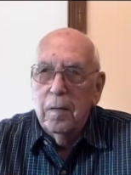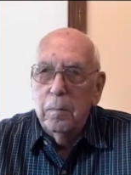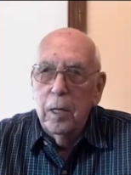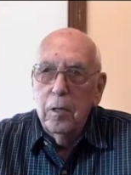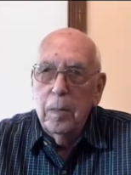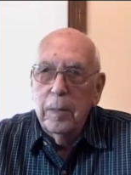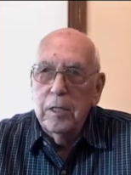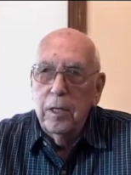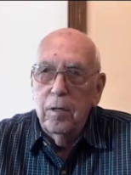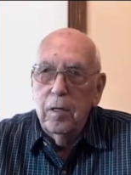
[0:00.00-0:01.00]
building
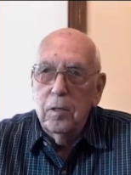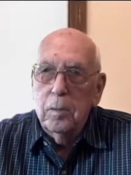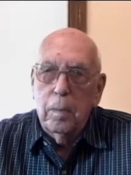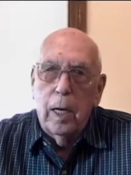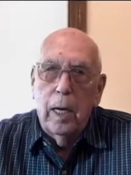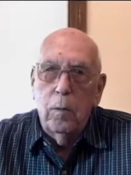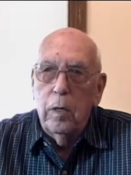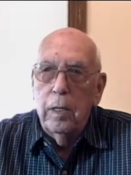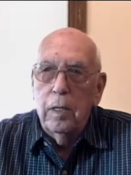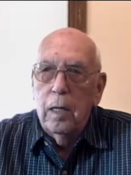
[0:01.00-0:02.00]
materials,
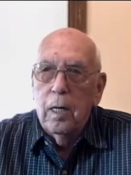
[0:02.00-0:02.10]
plywood,